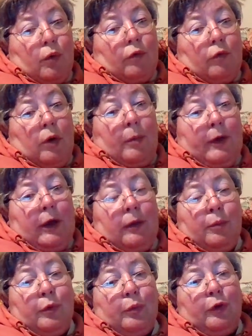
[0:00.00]
Robert
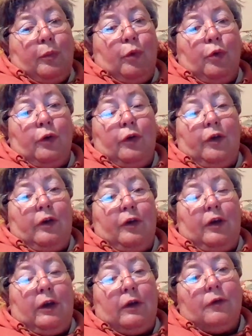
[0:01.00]
Edward was born on the
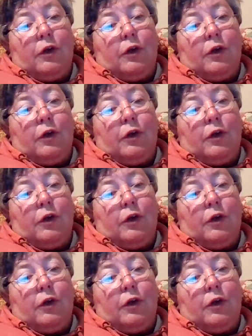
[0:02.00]
16th of